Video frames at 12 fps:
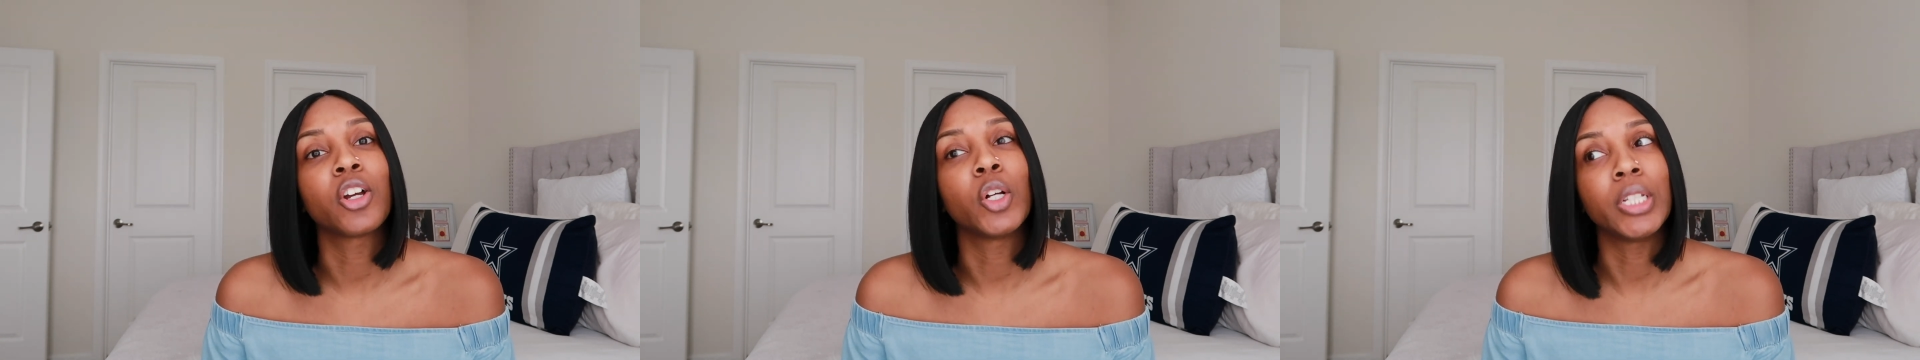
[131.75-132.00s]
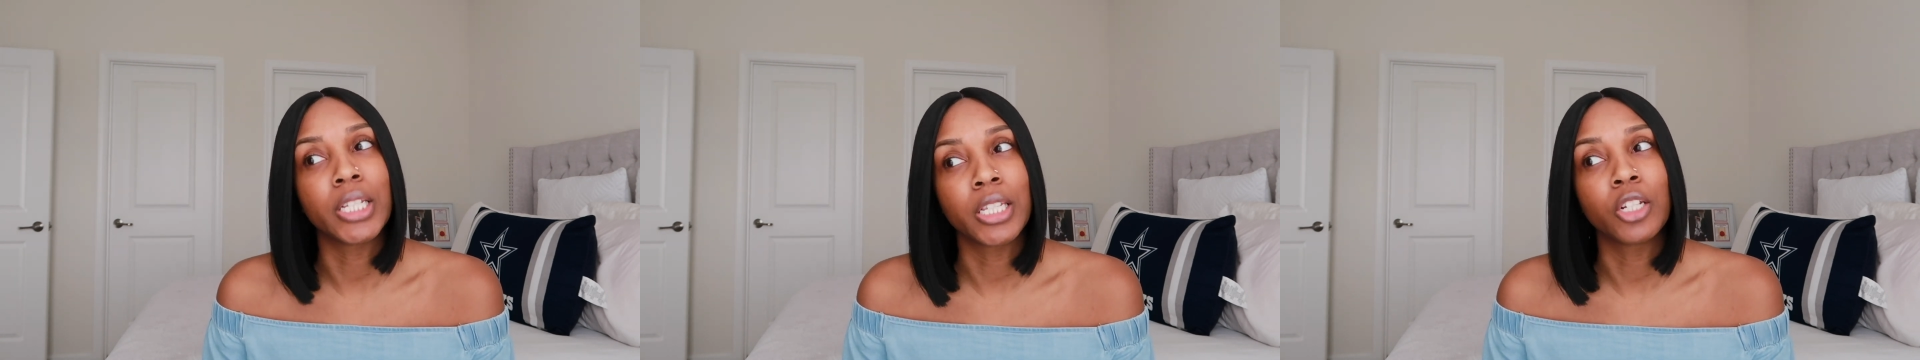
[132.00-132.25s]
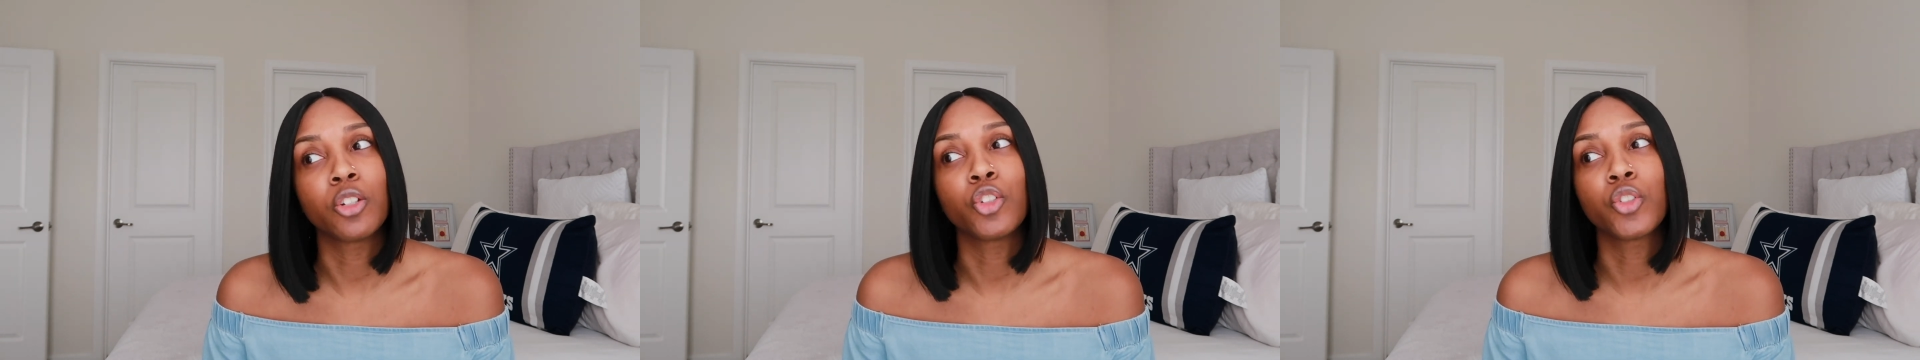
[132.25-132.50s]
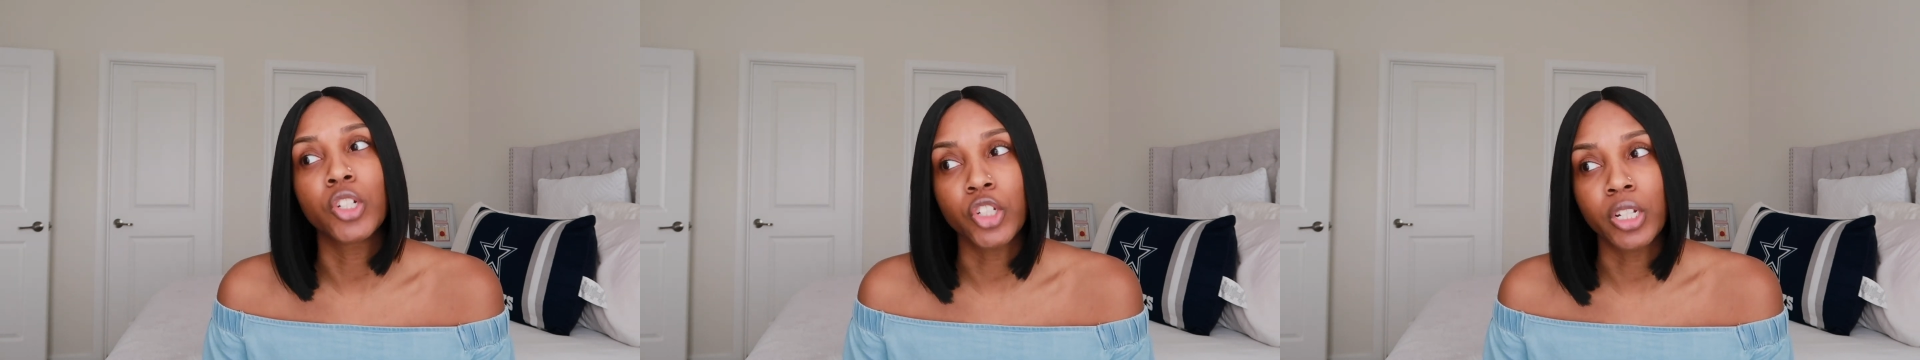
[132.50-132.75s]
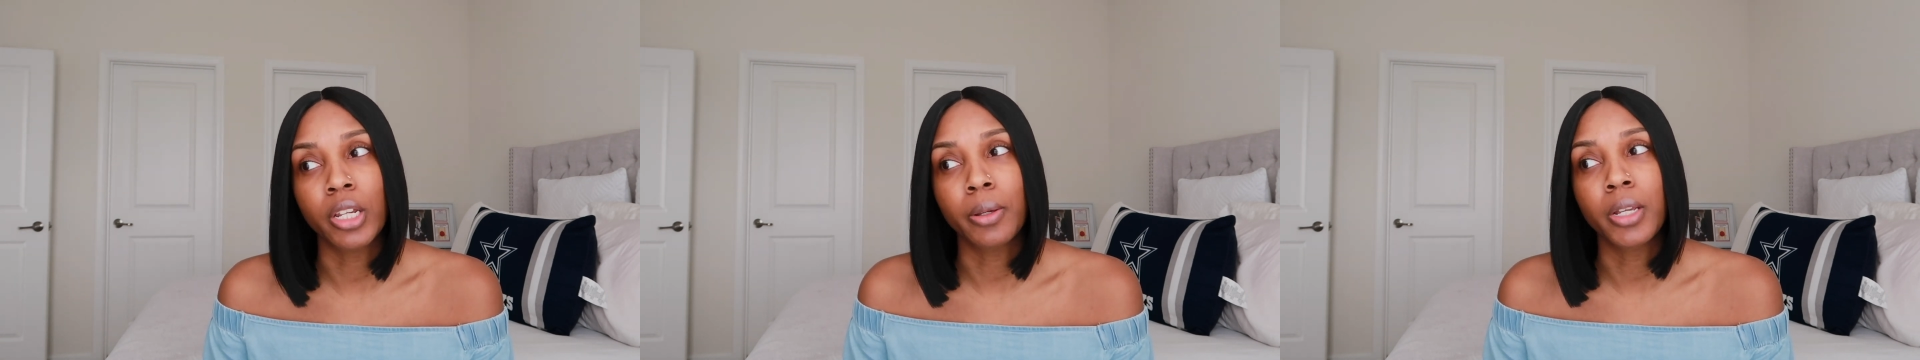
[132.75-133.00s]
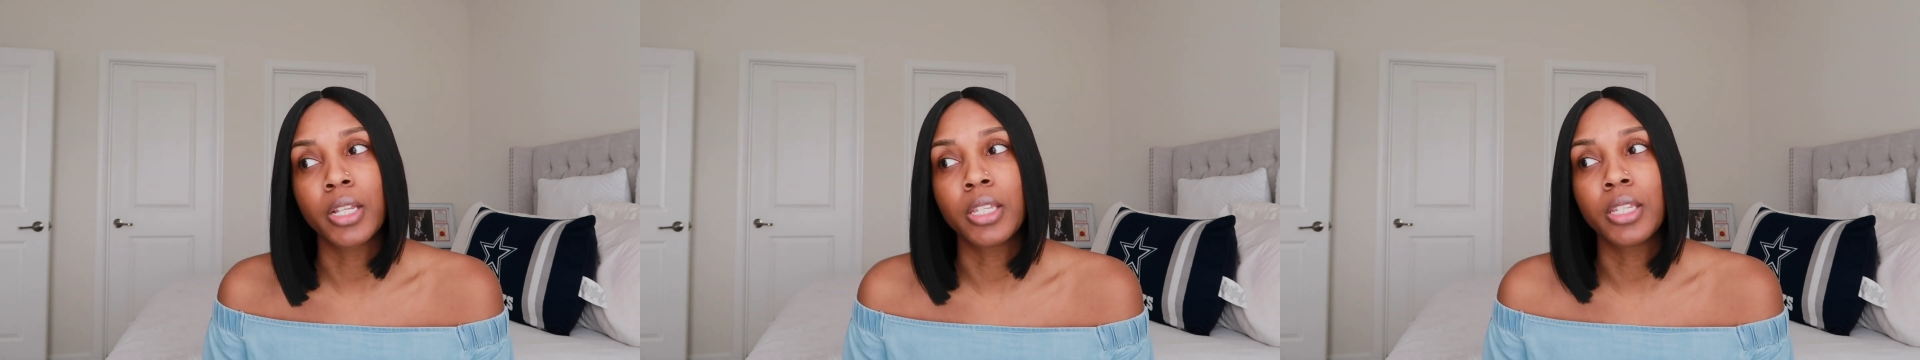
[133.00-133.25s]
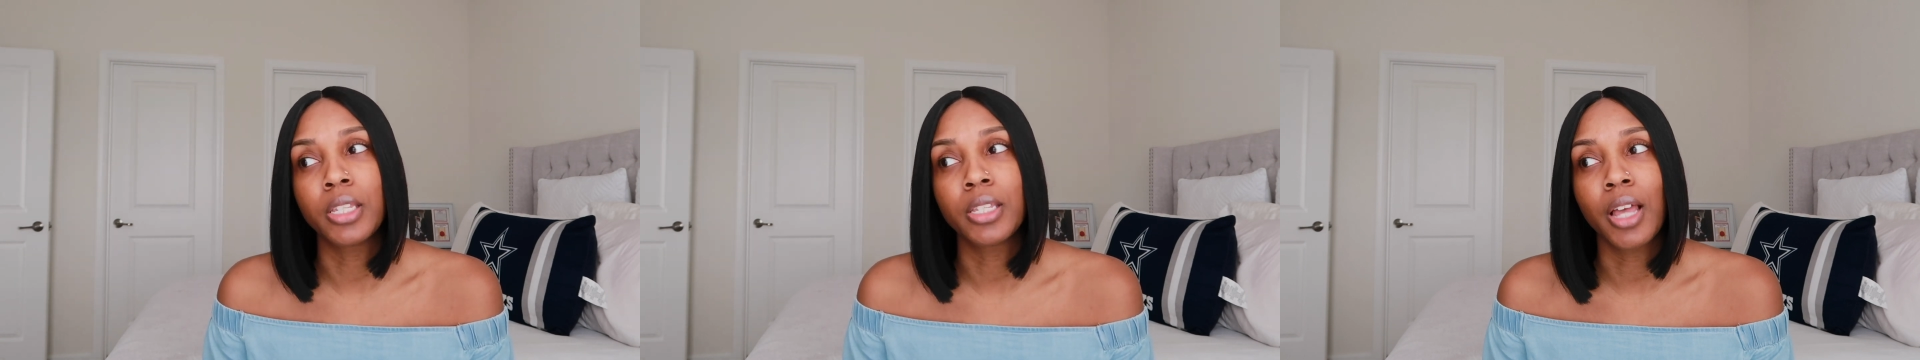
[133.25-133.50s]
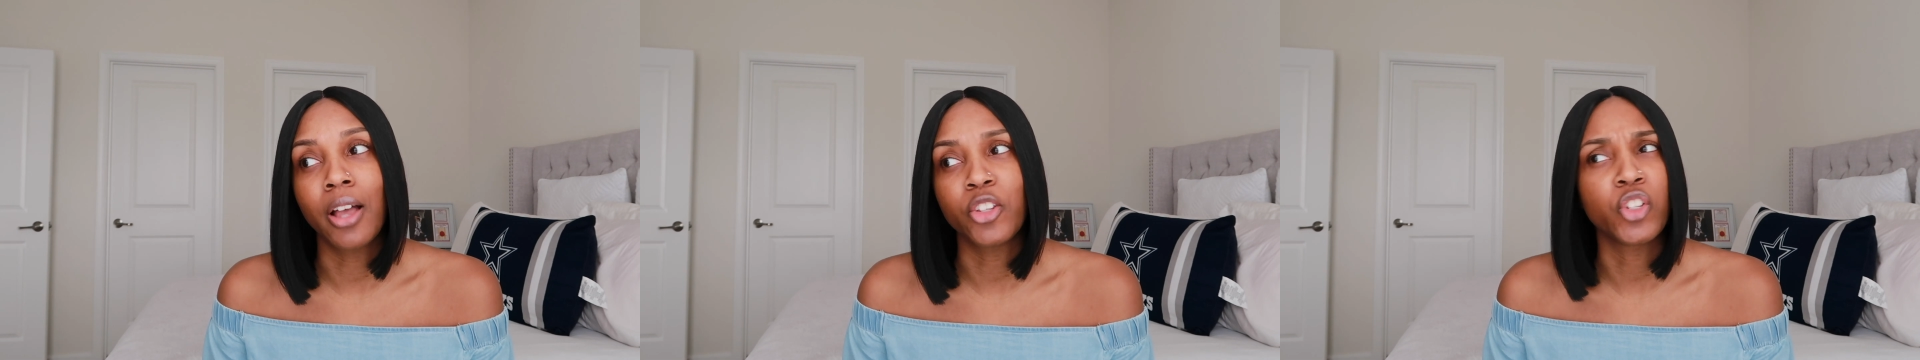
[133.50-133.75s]
holistic nutrition because
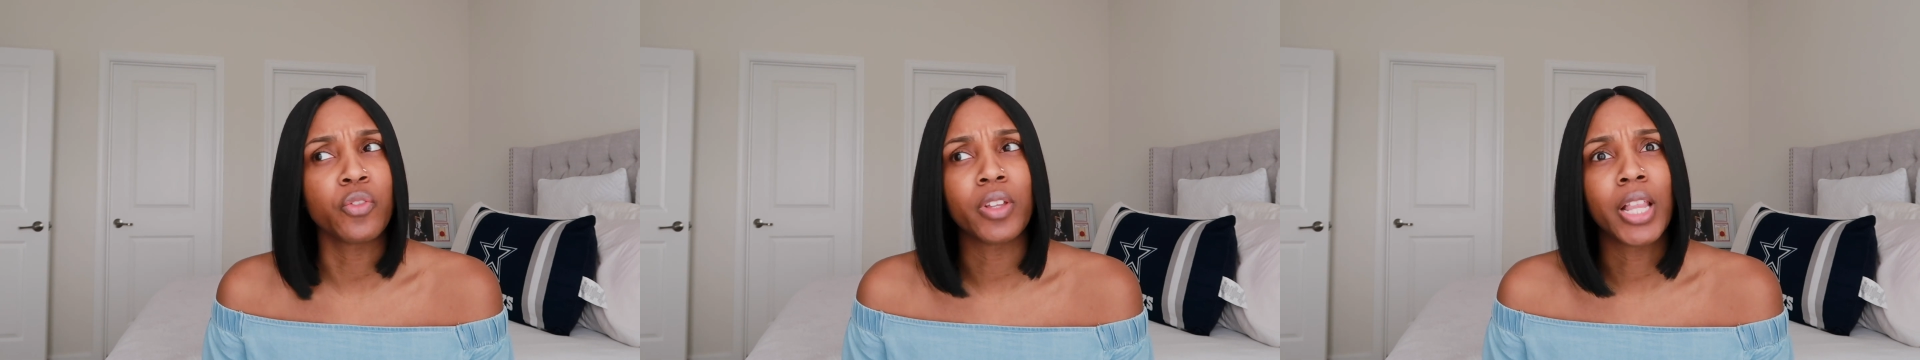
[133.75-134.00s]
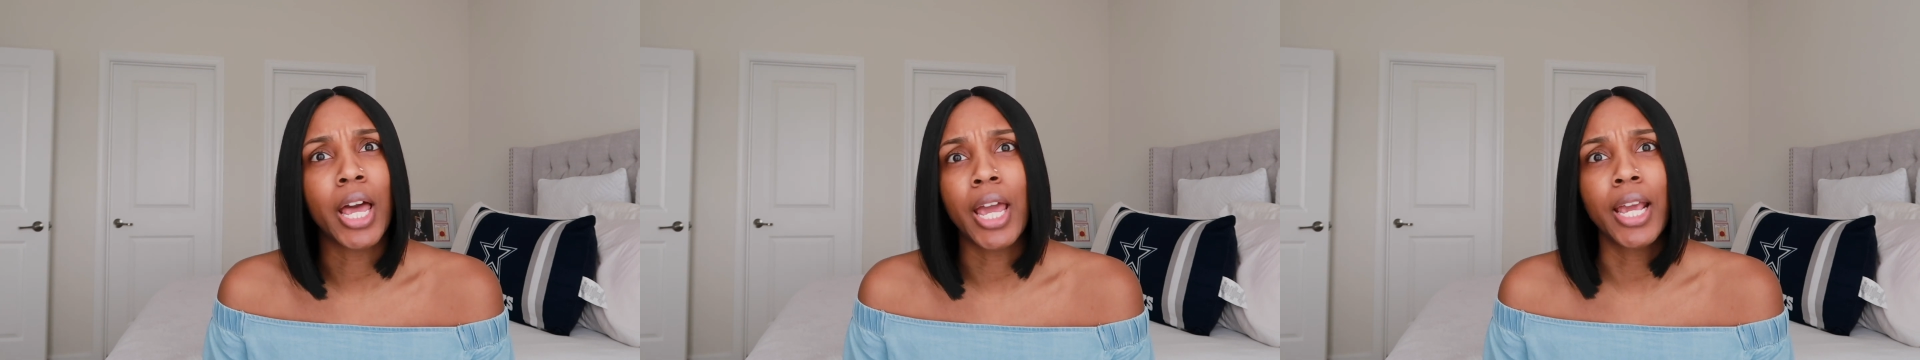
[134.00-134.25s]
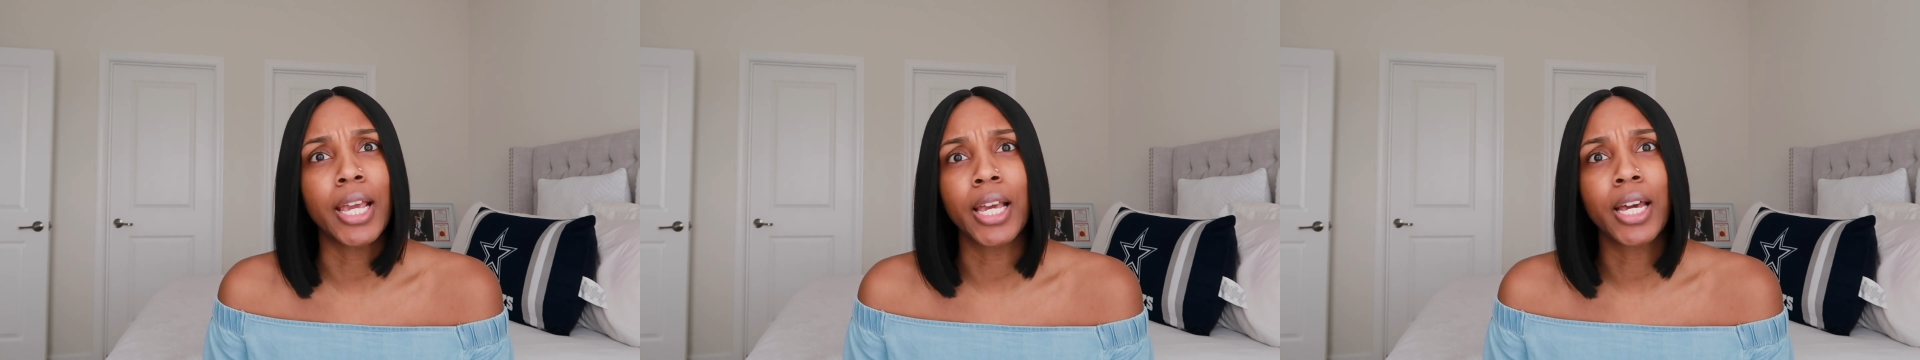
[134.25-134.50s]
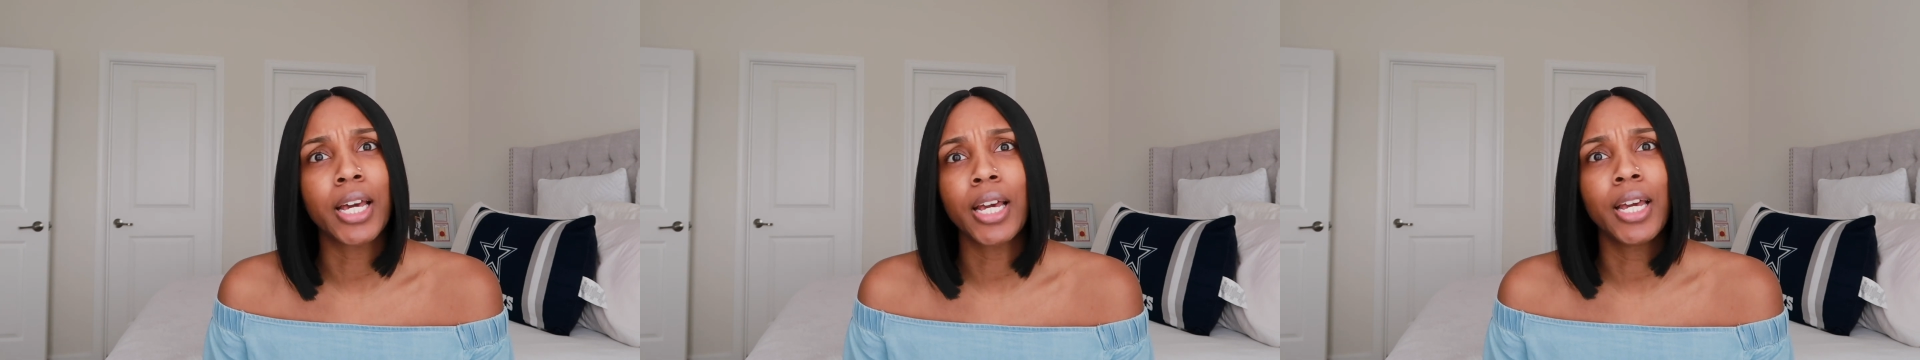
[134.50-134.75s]
I just feel like